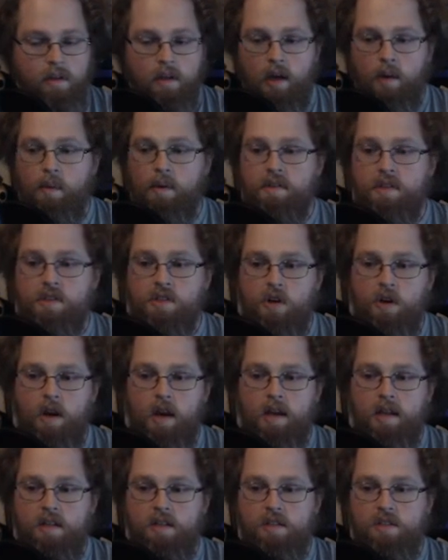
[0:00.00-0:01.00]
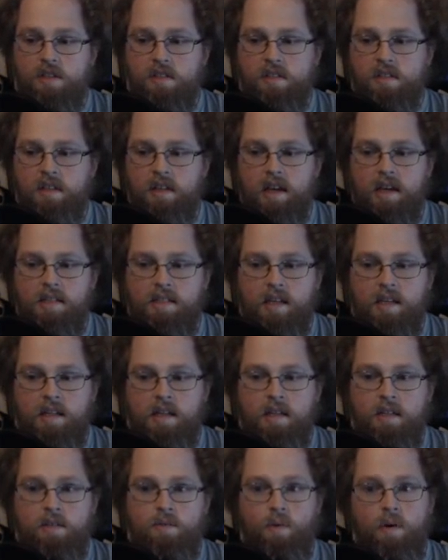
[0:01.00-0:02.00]
I want this crate just in case I
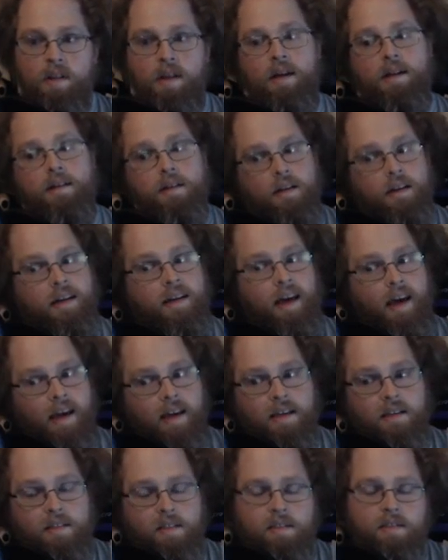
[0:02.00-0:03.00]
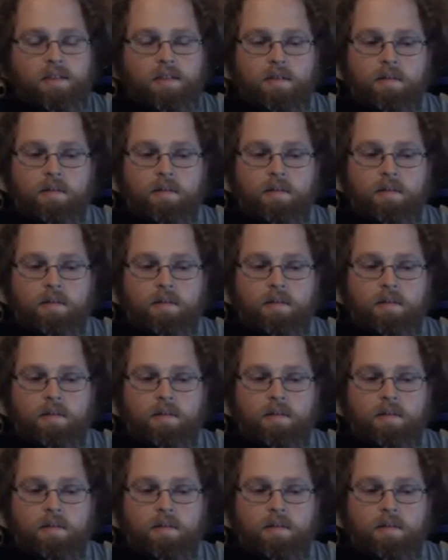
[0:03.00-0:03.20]
need, well, not in case,